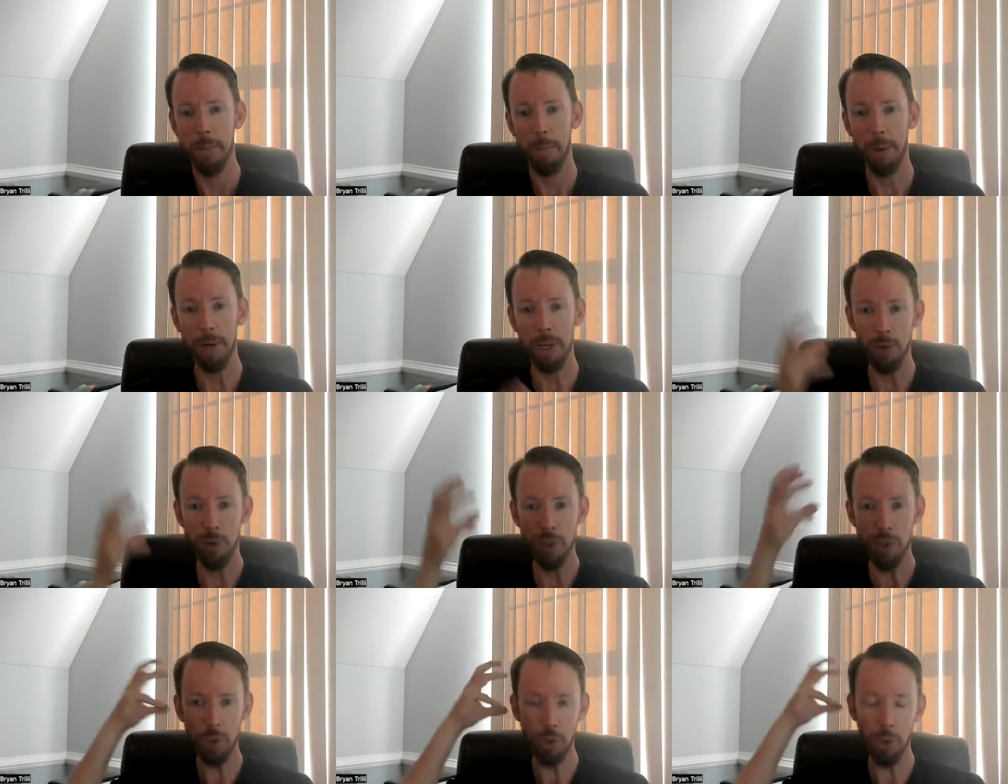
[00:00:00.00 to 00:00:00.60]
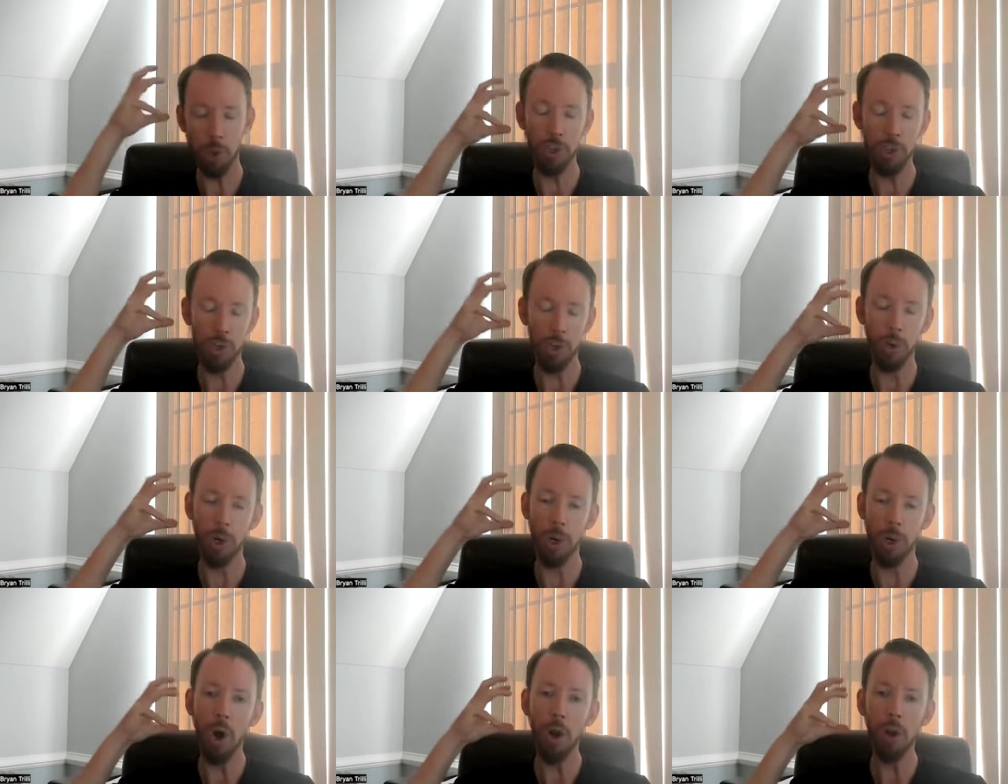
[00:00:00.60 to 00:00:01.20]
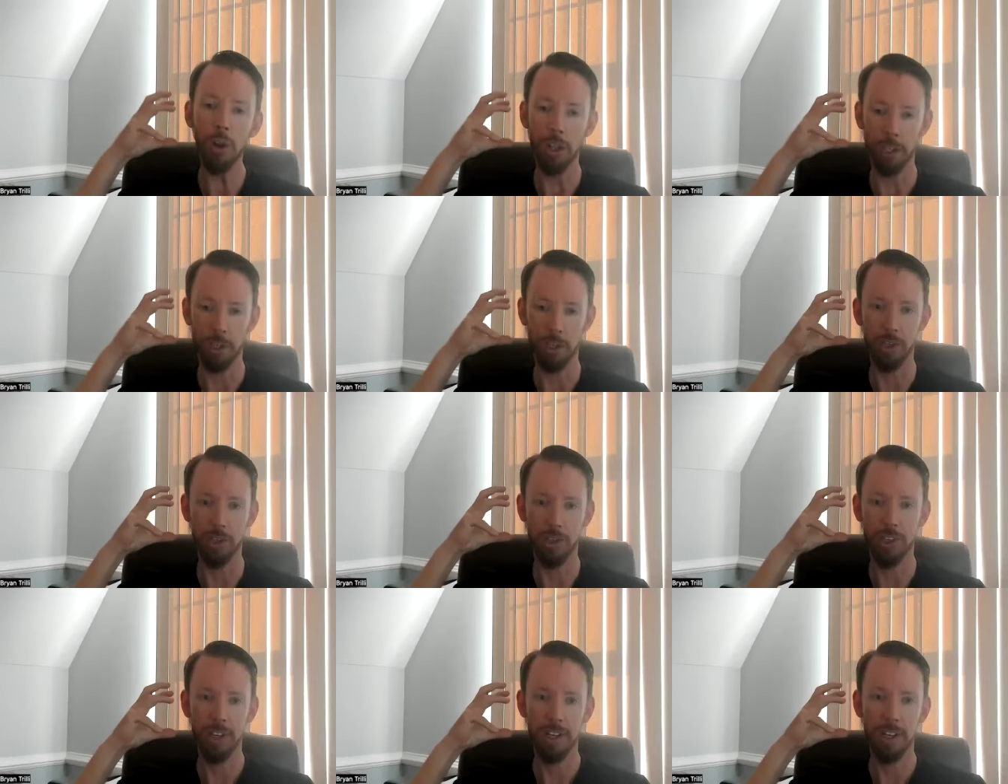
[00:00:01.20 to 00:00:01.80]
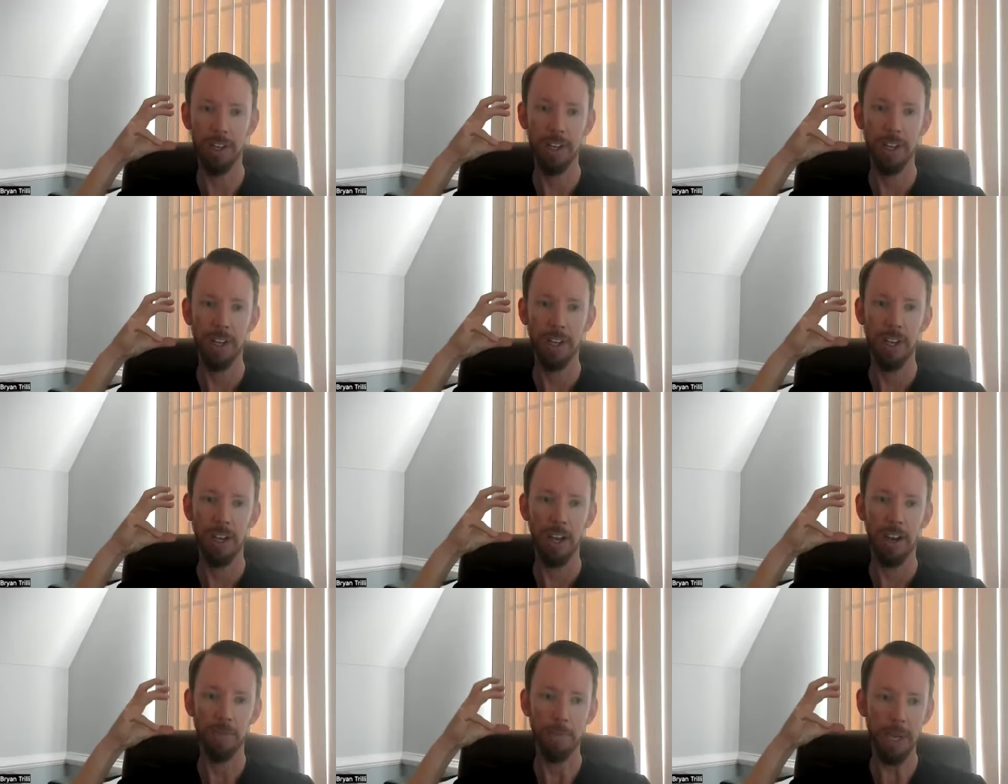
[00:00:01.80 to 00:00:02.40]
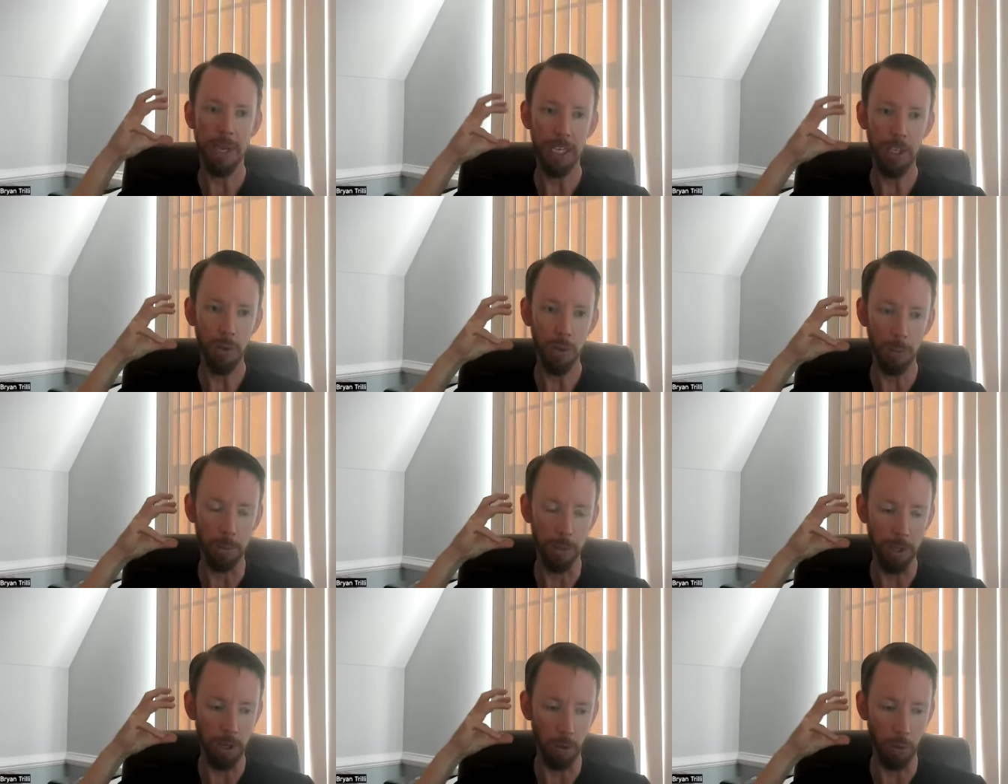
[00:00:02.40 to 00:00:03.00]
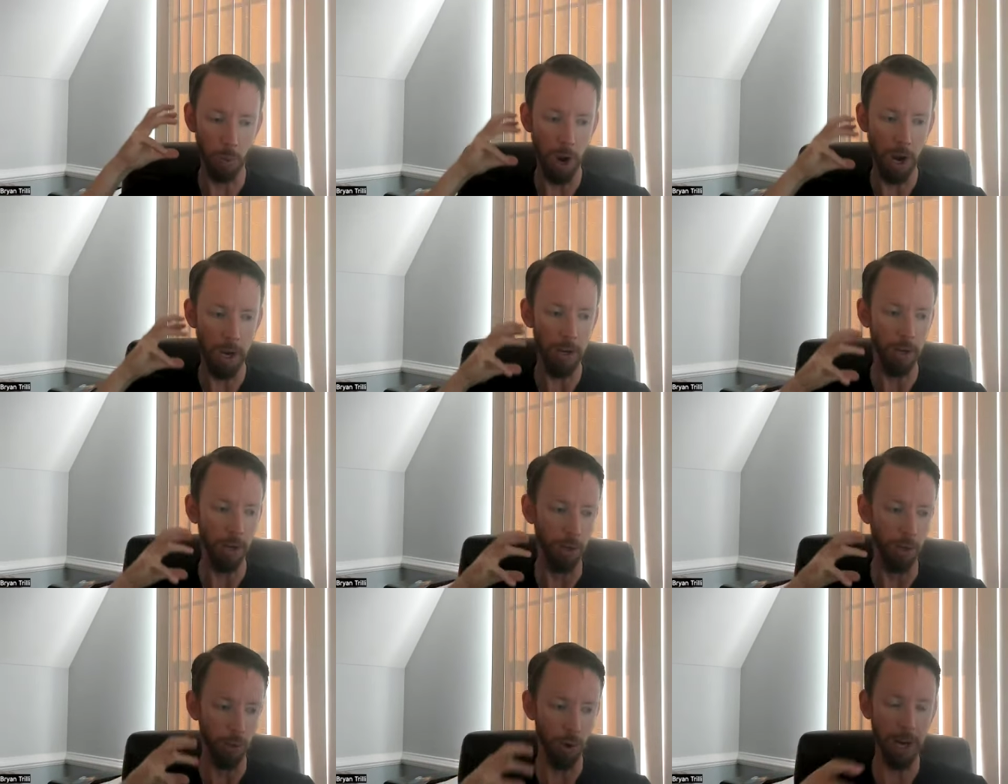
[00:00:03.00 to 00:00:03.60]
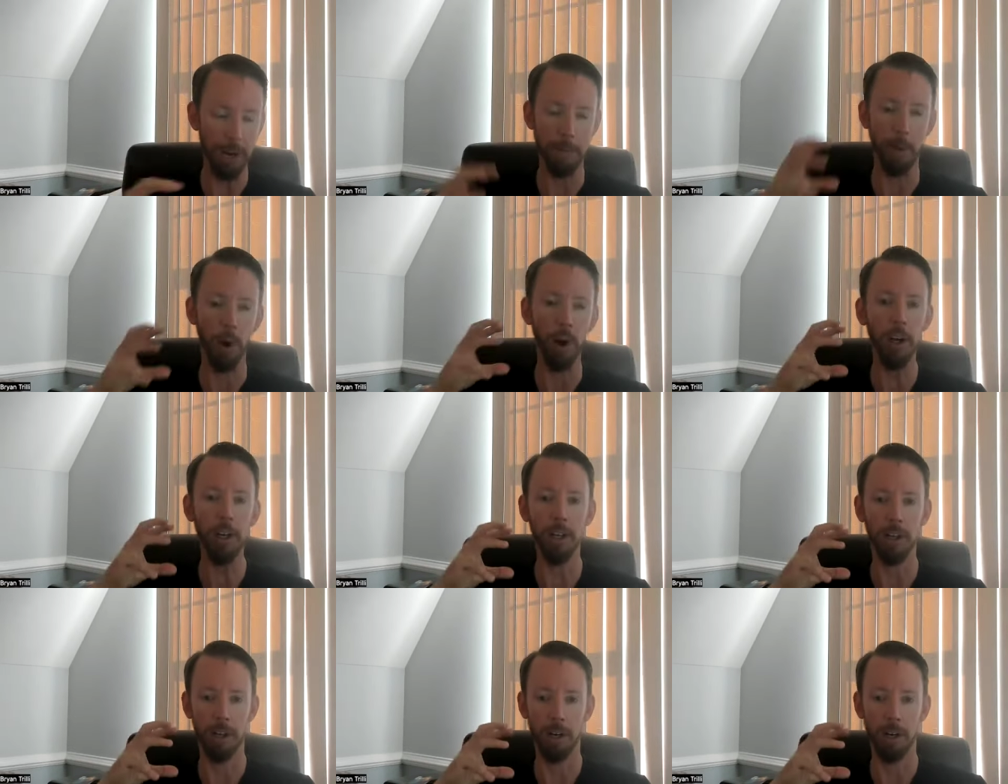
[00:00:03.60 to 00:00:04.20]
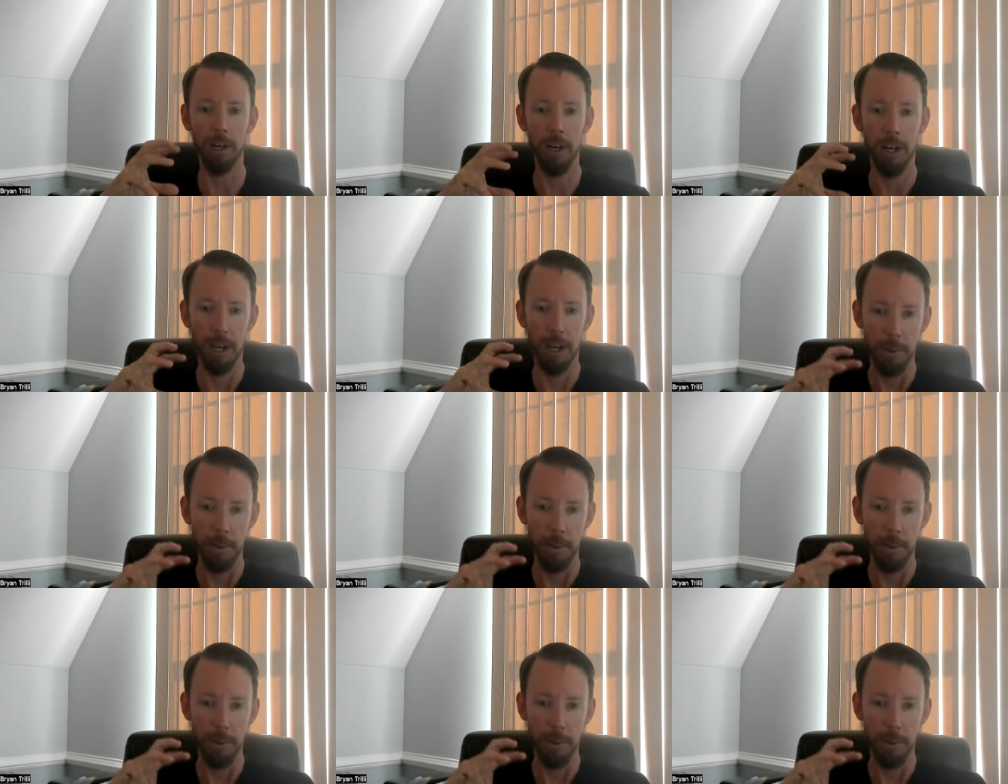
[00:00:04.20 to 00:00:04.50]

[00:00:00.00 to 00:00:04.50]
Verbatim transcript: But you just took your knowledge of making you, a, you know, why you're a great marketer